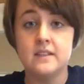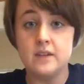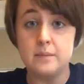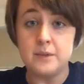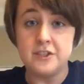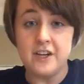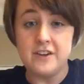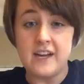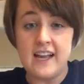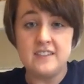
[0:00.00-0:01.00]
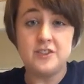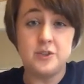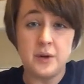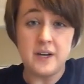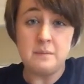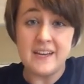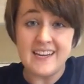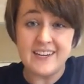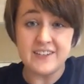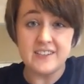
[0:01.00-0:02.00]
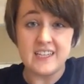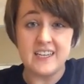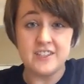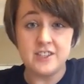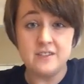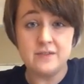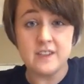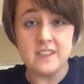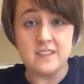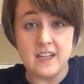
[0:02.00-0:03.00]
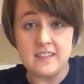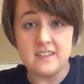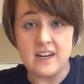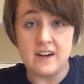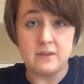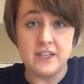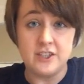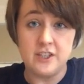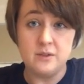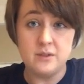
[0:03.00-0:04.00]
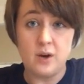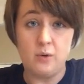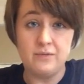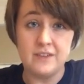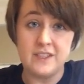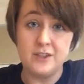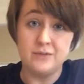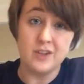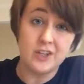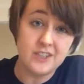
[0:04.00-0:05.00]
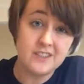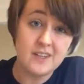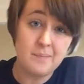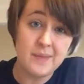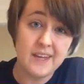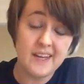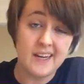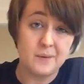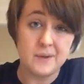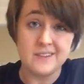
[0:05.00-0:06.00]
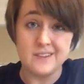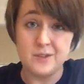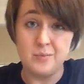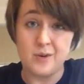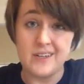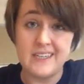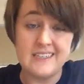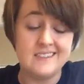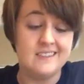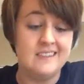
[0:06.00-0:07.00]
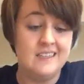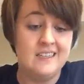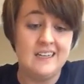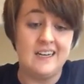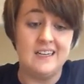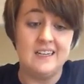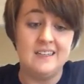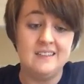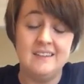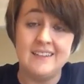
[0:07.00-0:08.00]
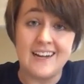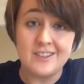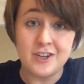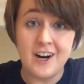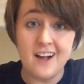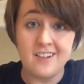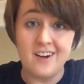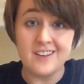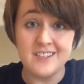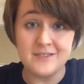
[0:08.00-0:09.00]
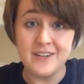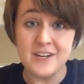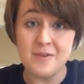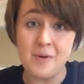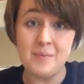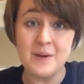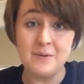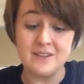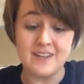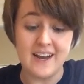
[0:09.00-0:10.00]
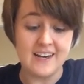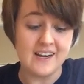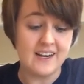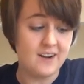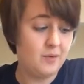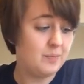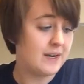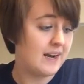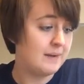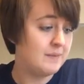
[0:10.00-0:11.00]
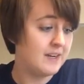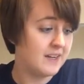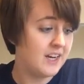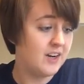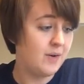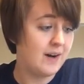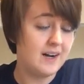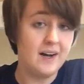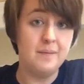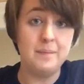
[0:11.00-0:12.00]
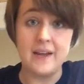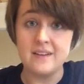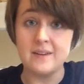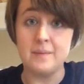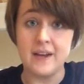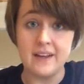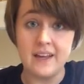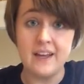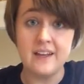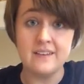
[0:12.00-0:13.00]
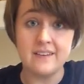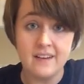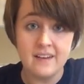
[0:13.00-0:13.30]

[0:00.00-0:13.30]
So I appreciate you guys joining me here in the kitchen for this lesson on ratios. Hopefully you've learned something and it wasn't too boring, and not sure how long this video will be once I edit it out, but I'm going to go bake some pancakes.